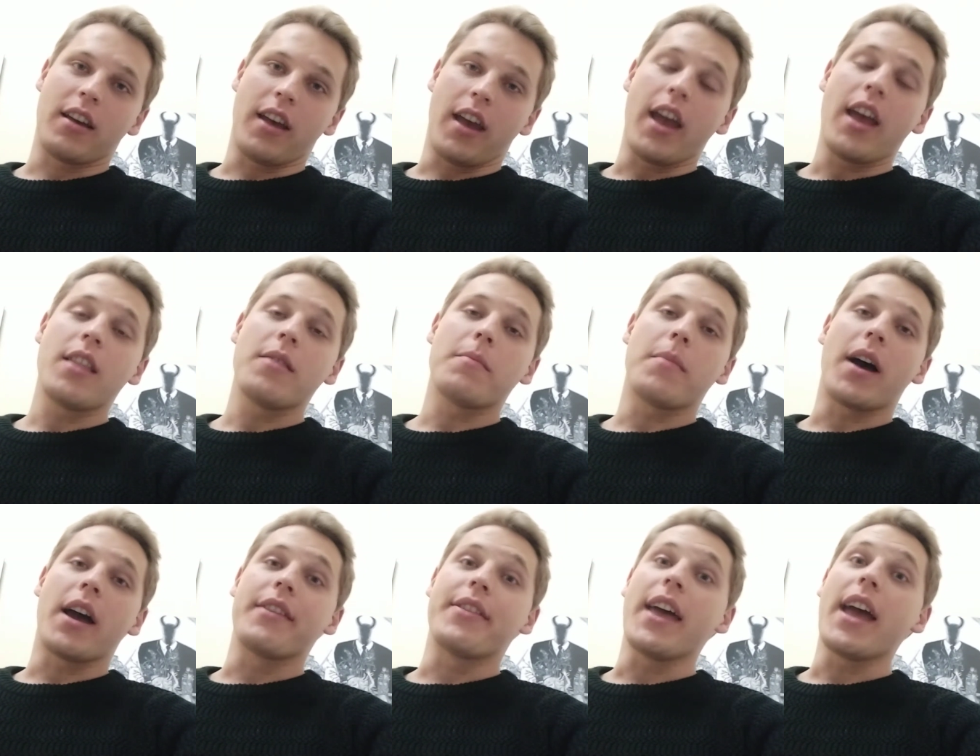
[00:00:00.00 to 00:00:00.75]

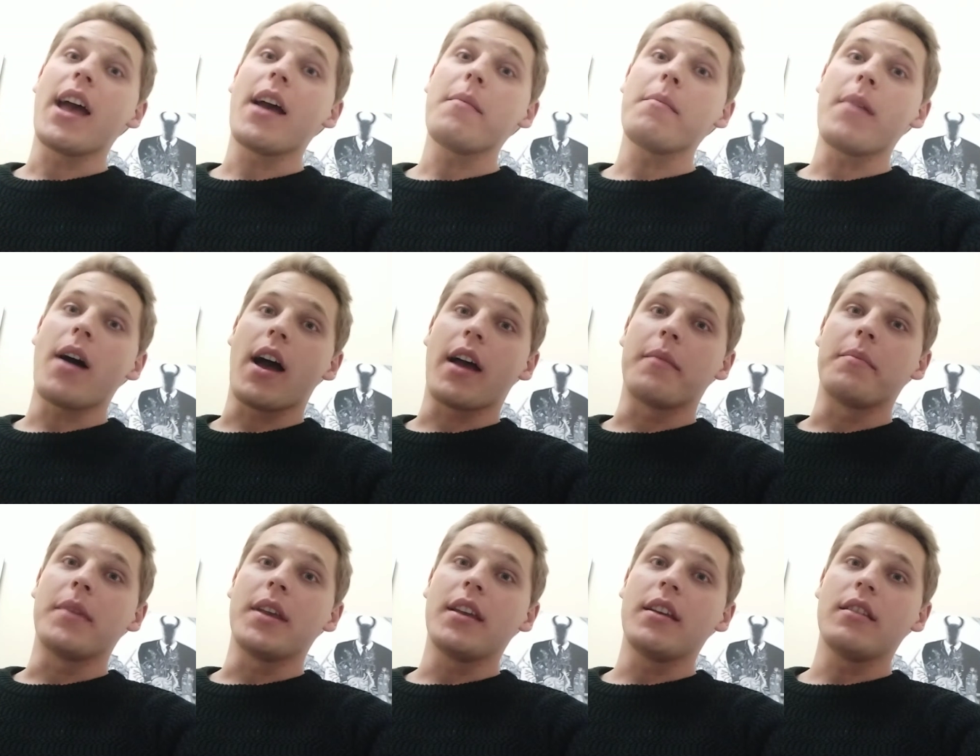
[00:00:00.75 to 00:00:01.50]
And by them,
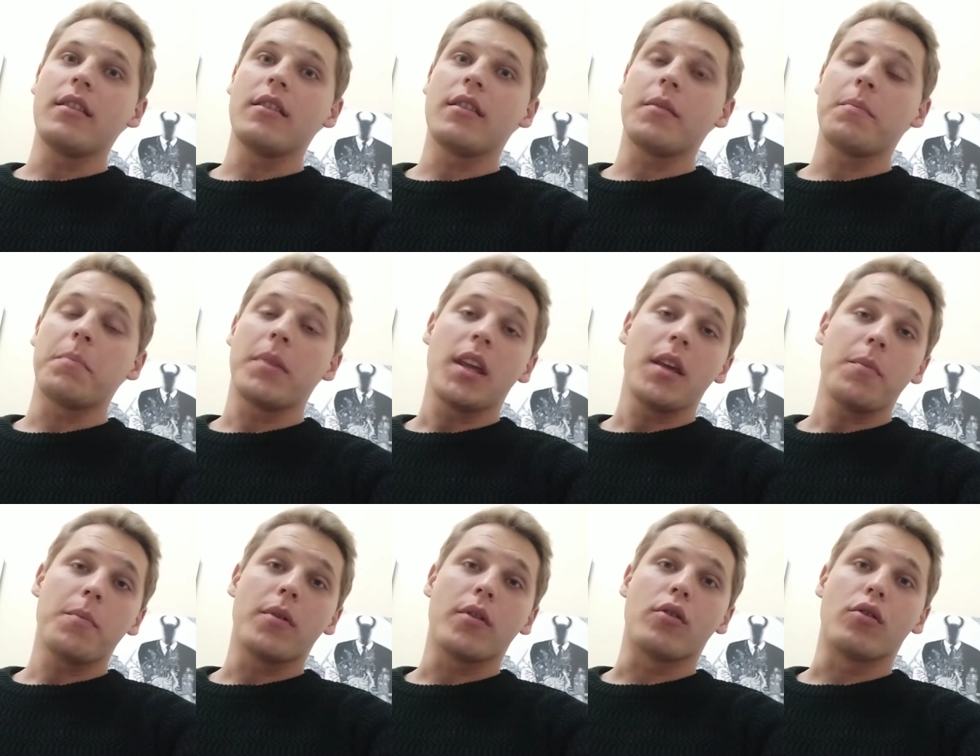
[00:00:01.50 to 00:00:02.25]
I mean the
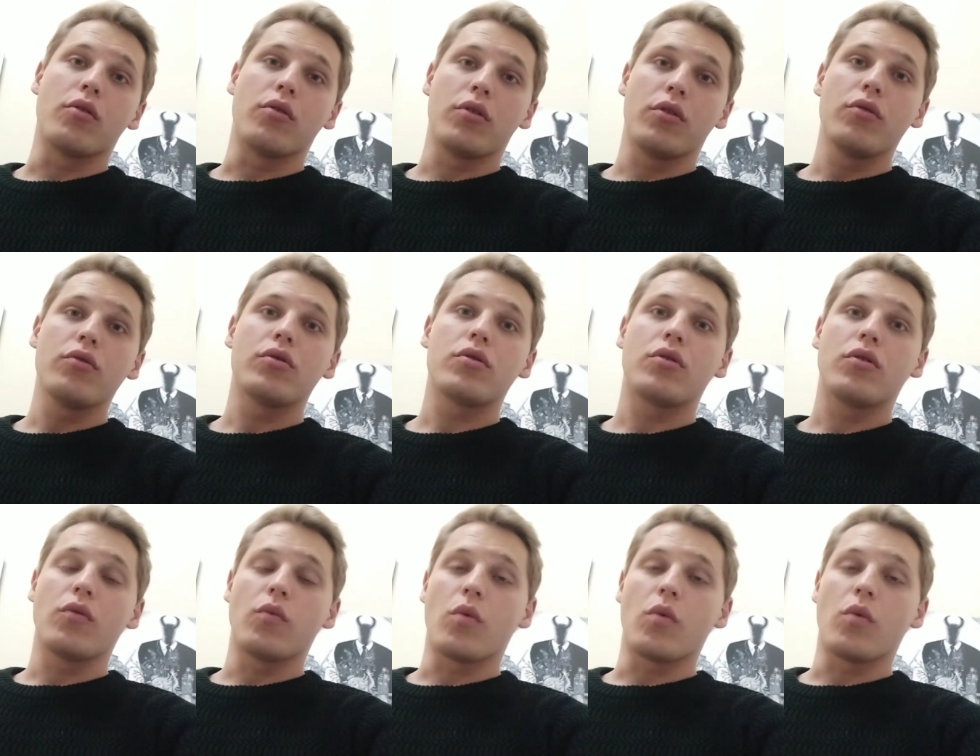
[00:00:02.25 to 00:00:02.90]
people who used